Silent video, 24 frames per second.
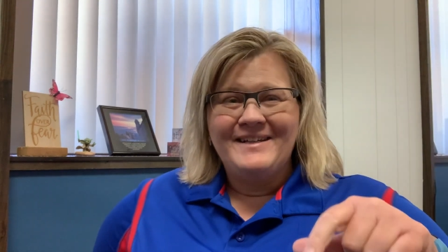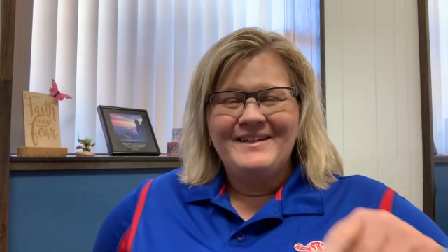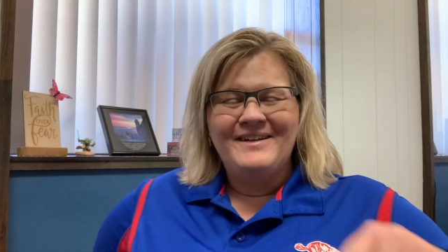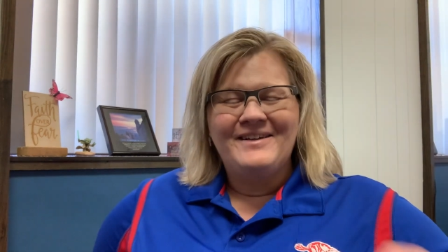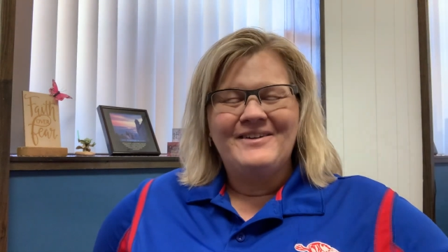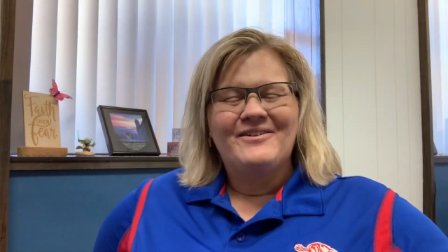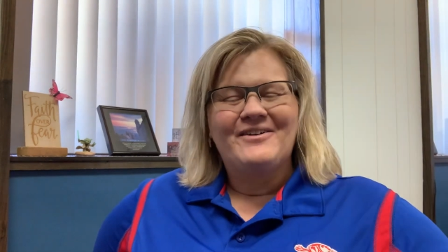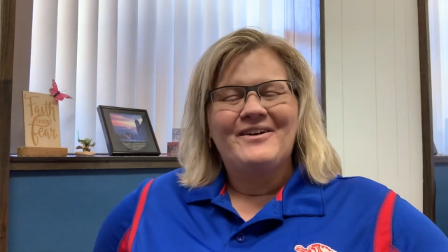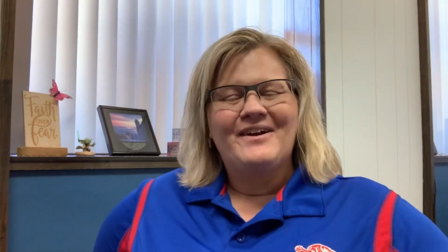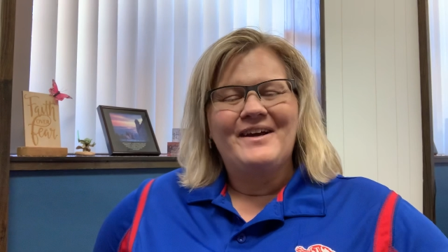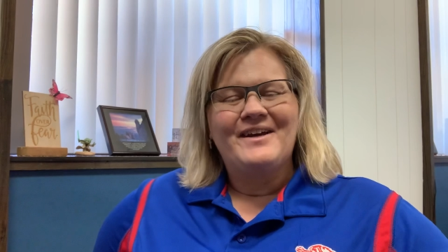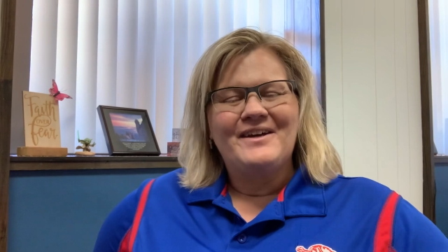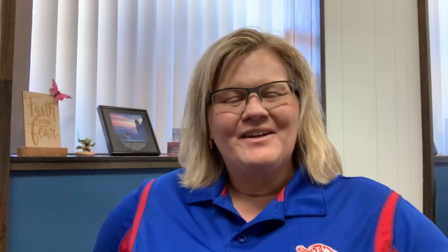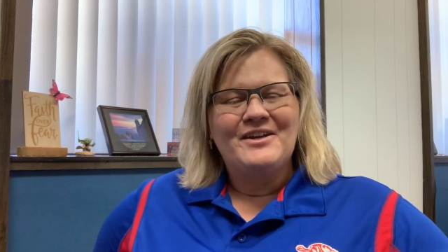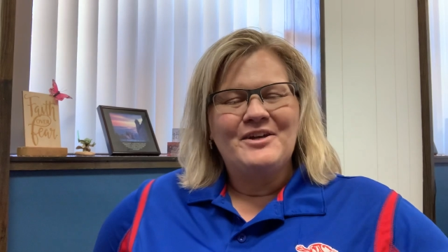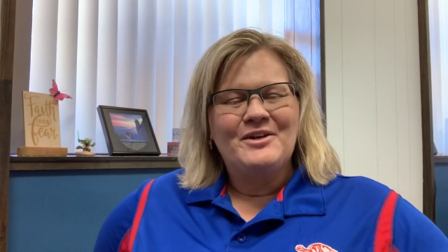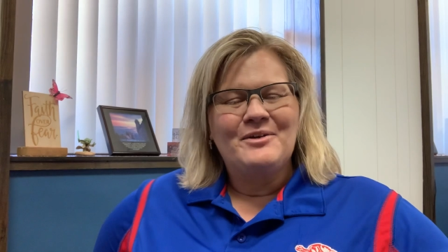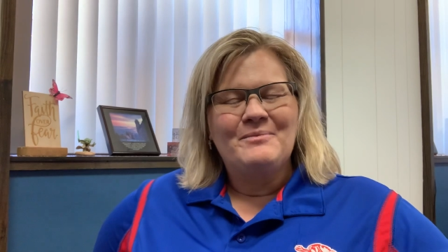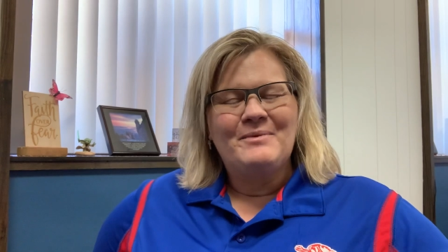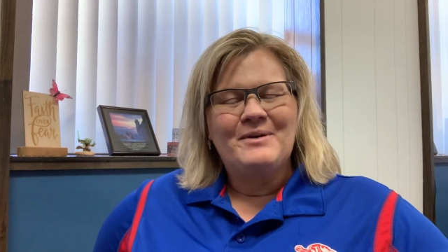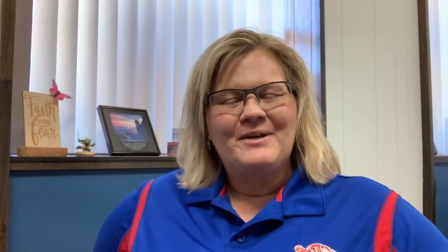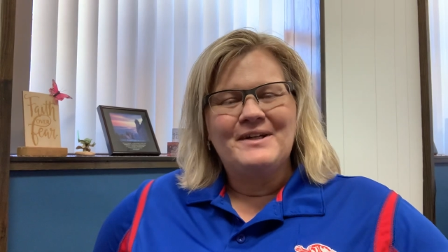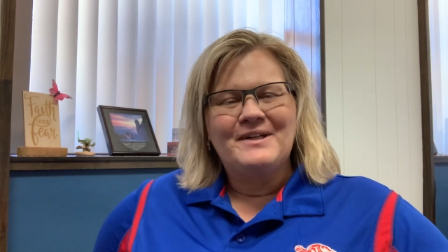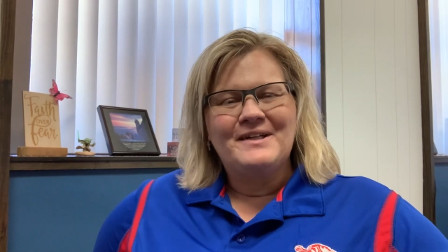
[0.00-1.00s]
Here I
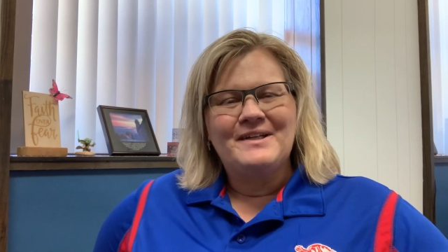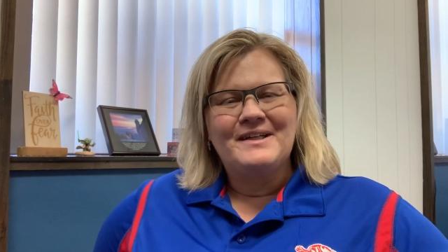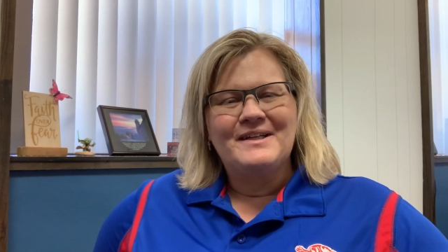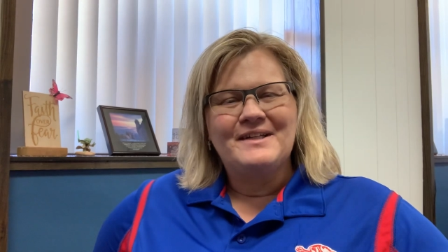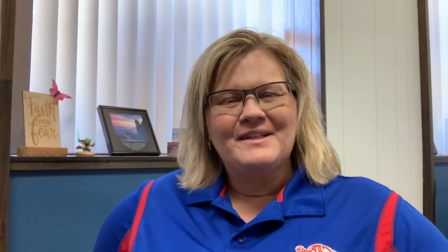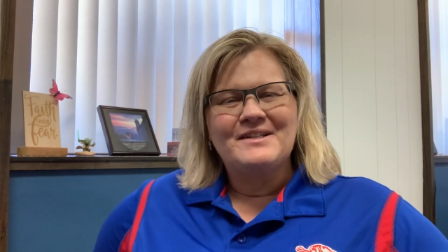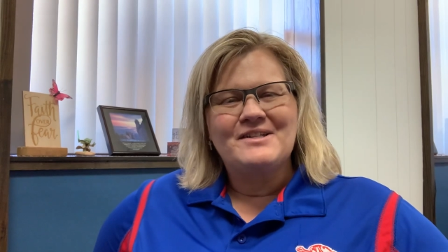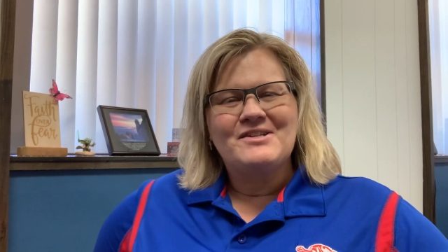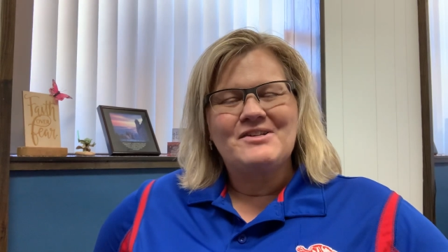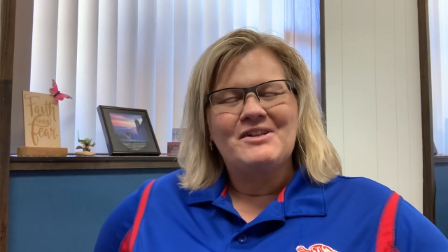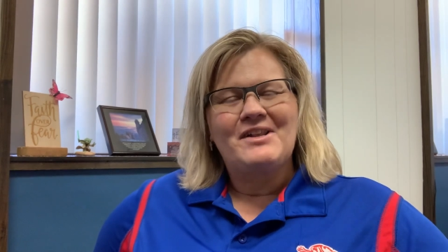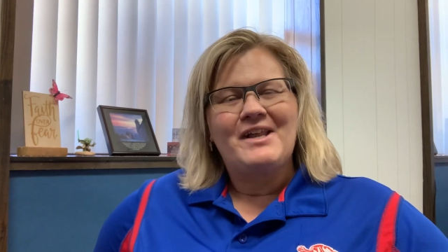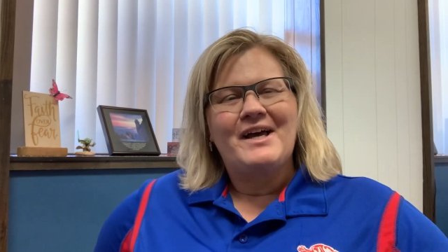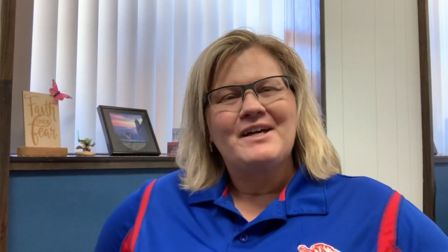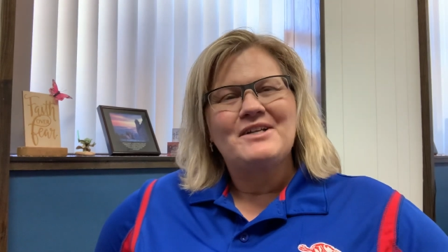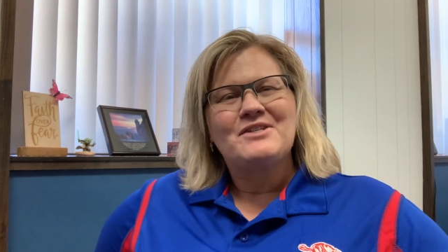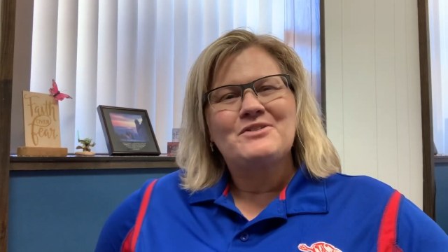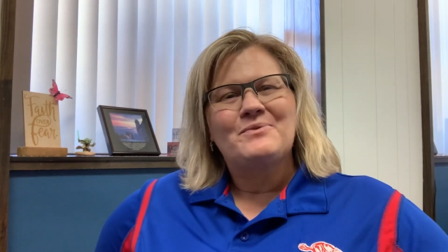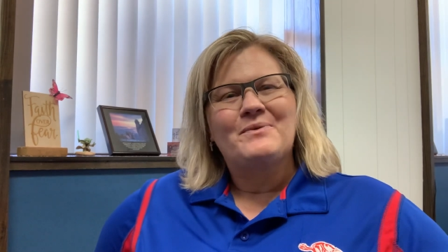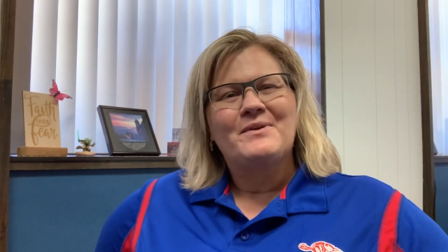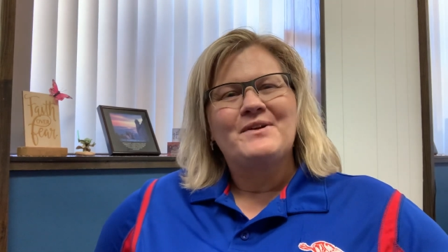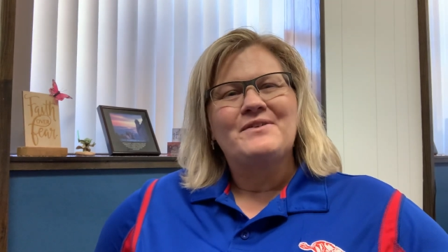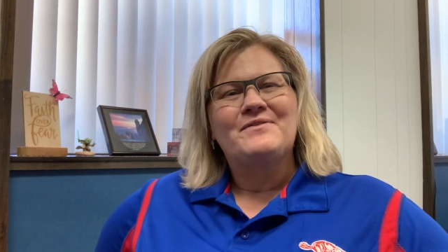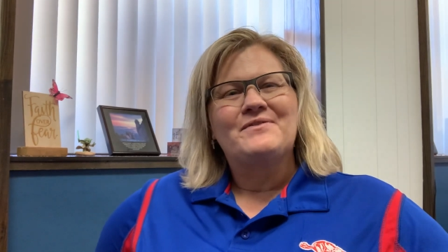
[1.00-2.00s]
am on July
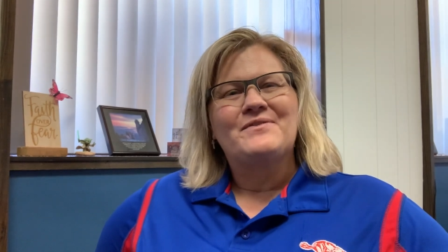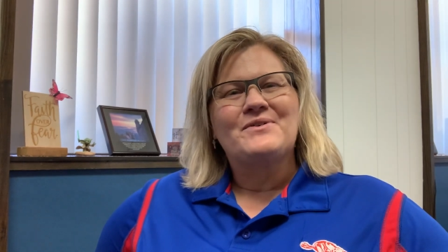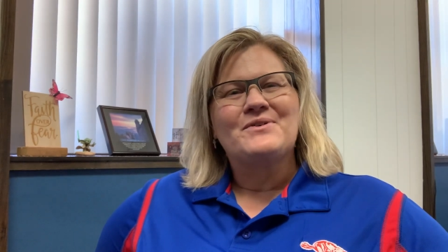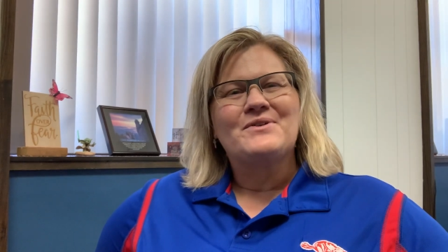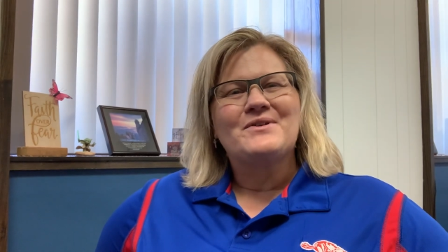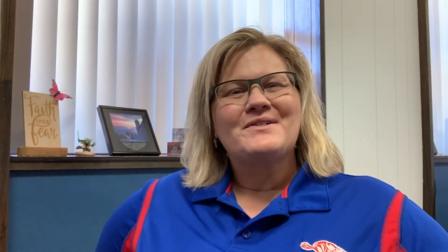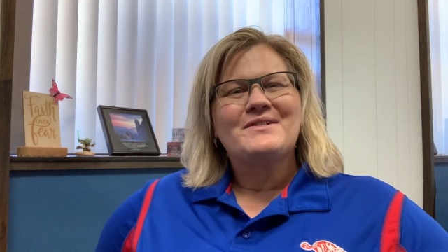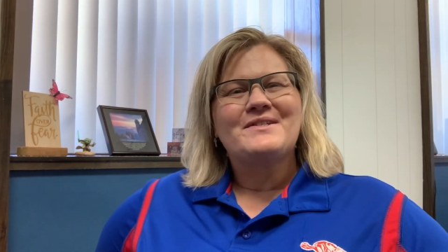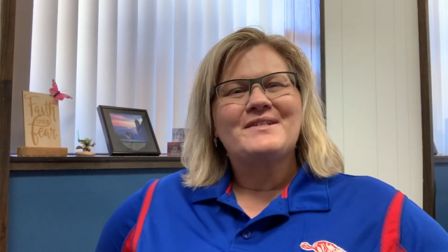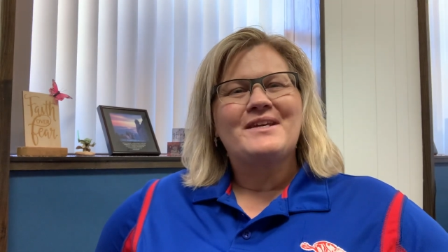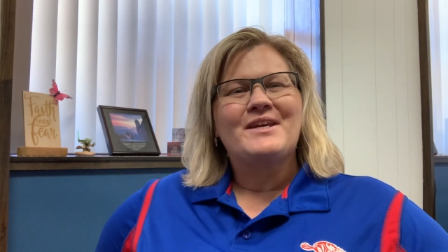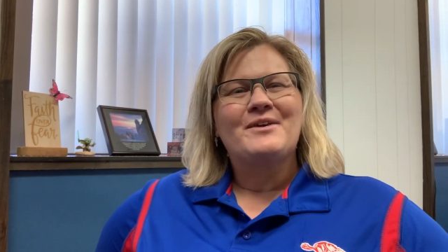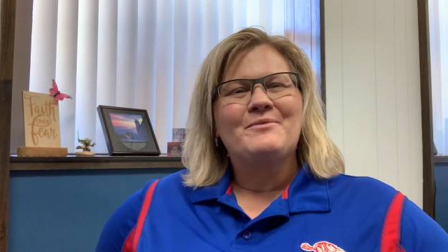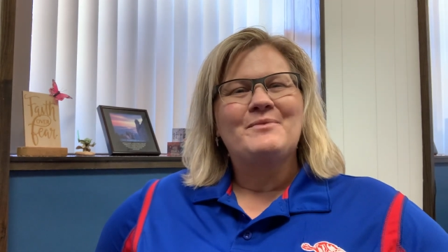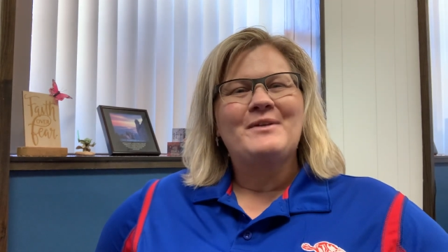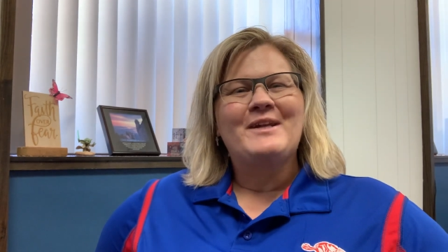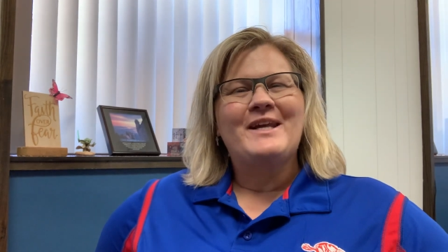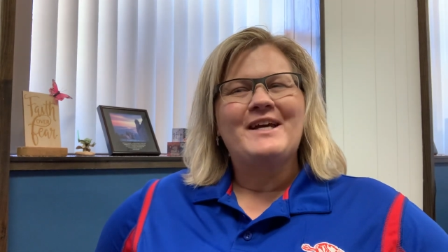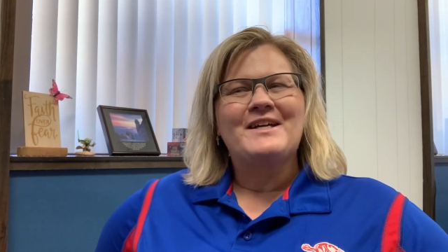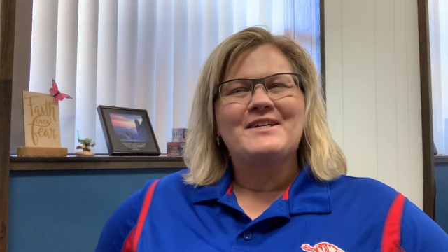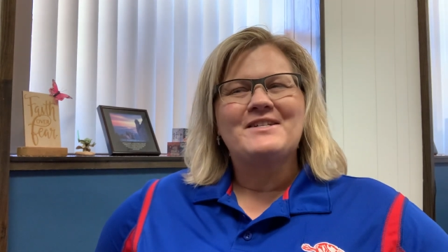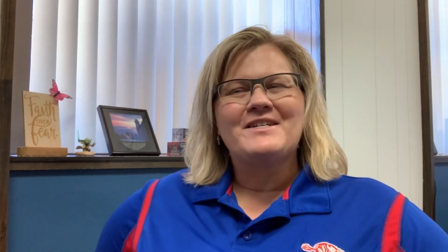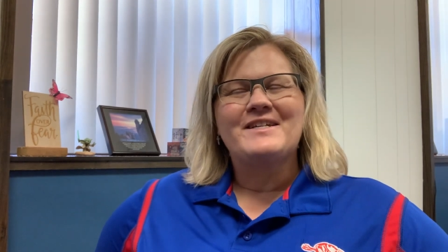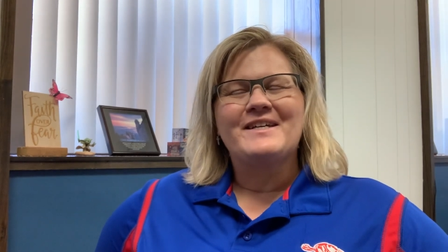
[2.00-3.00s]
21st, coming
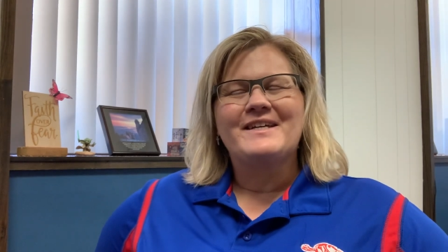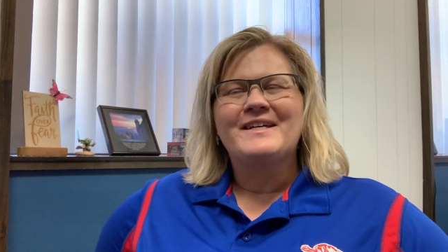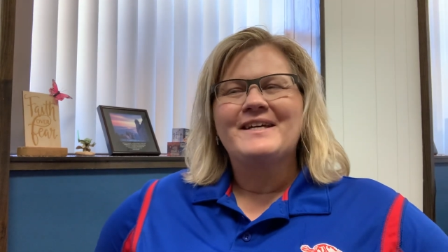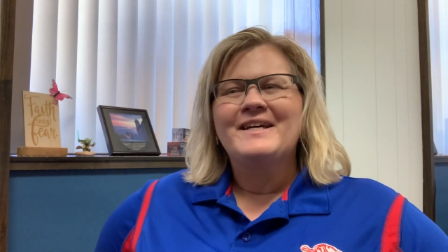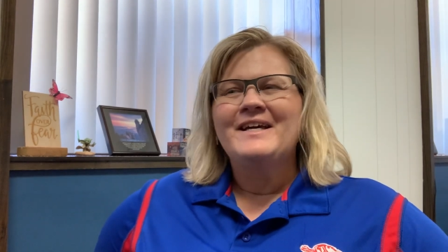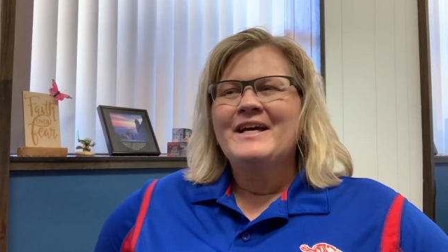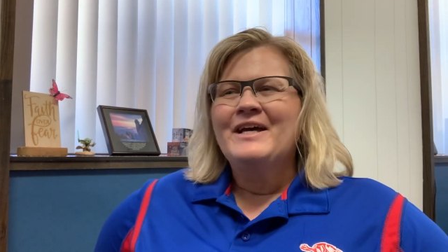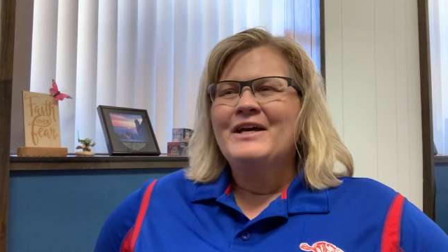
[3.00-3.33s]
at you.